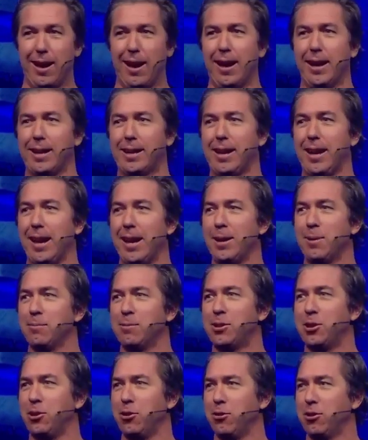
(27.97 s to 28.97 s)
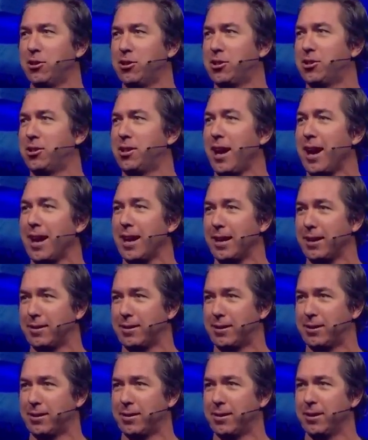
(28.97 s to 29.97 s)
I came to your
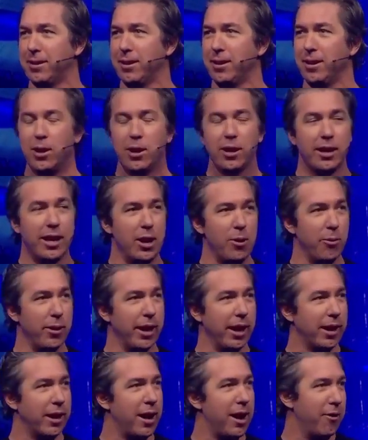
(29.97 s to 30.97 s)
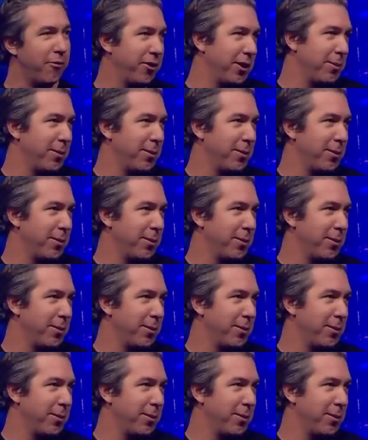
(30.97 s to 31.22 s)
state can we get coffee?